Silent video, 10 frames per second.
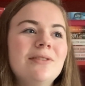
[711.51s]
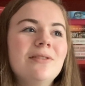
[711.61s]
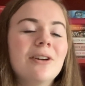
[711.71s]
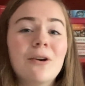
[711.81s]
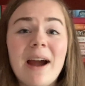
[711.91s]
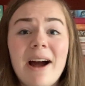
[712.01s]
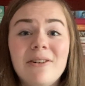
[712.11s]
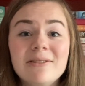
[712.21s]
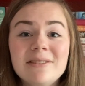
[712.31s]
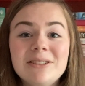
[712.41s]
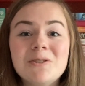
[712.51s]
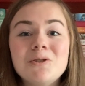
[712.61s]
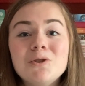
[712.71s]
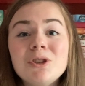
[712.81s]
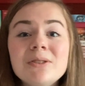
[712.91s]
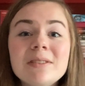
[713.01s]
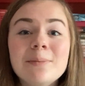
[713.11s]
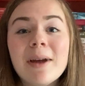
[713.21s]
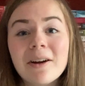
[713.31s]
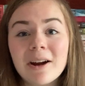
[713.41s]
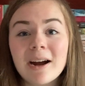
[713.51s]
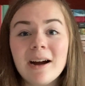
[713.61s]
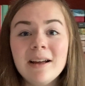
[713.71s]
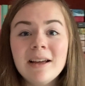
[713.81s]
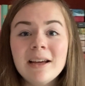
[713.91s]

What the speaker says: the crown. You know, you choose America.